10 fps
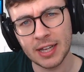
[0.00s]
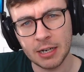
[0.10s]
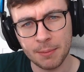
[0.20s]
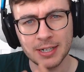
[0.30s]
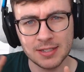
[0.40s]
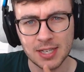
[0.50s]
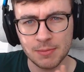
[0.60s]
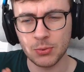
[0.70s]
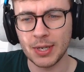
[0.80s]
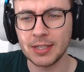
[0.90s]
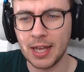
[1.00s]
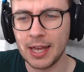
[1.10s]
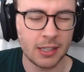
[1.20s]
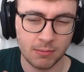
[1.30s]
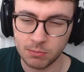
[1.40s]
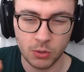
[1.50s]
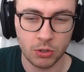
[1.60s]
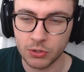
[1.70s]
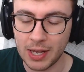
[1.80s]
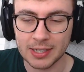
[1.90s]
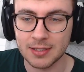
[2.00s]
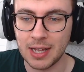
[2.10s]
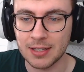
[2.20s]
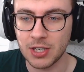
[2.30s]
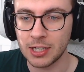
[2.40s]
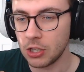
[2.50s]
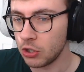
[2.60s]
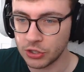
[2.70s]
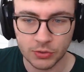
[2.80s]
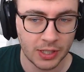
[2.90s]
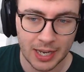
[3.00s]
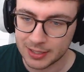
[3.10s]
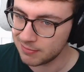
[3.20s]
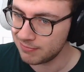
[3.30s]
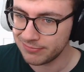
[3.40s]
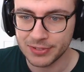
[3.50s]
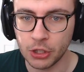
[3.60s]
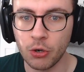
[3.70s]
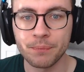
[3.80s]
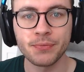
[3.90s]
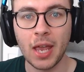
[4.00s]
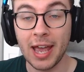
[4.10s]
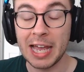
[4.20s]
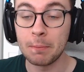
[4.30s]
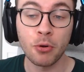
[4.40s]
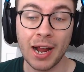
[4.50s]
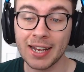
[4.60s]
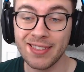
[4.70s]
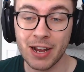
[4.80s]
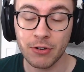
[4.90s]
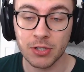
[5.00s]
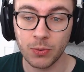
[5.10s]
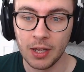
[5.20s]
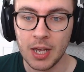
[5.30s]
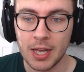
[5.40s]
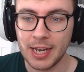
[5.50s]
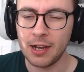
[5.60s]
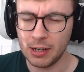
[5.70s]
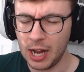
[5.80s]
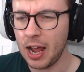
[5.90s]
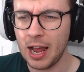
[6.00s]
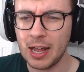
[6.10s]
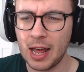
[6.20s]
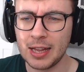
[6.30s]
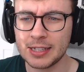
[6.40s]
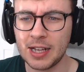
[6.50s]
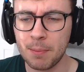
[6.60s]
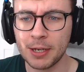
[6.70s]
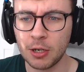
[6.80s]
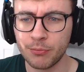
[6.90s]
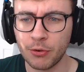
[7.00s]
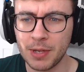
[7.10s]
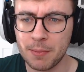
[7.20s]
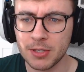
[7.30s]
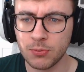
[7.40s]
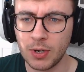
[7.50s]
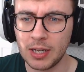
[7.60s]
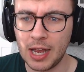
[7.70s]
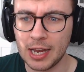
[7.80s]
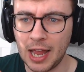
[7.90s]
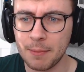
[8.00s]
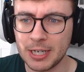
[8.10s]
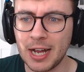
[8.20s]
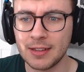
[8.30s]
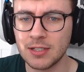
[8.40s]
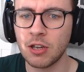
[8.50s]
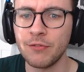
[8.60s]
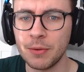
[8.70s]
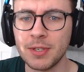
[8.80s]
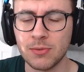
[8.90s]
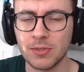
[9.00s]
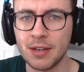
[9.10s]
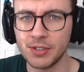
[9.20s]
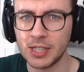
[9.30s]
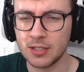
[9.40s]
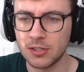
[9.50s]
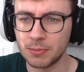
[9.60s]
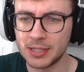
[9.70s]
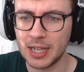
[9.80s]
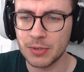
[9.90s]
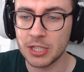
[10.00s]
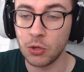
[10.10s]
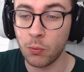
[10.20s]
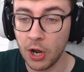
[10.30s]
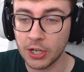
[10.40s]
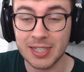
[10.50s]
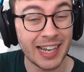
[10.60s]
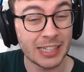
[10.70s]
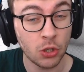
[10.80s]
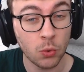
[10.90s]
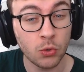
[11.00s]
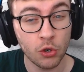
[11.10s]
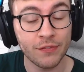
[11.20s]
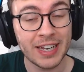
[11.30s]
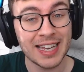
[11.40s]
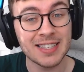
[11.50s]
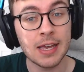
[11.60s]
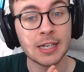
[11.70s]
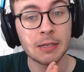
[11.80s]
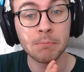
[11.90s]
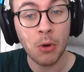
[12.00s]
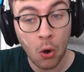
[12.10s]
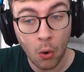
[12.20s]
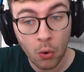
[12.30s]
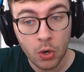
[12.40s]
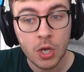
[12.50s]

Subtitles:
Pandas Team Sweden. You all know Alex last year, young you lad. You know, Brack in there as well. Now, I like that pickup from them as well. I mean, I had this confirmed. This was definitely something that was in the works. I don't know if it is anymore,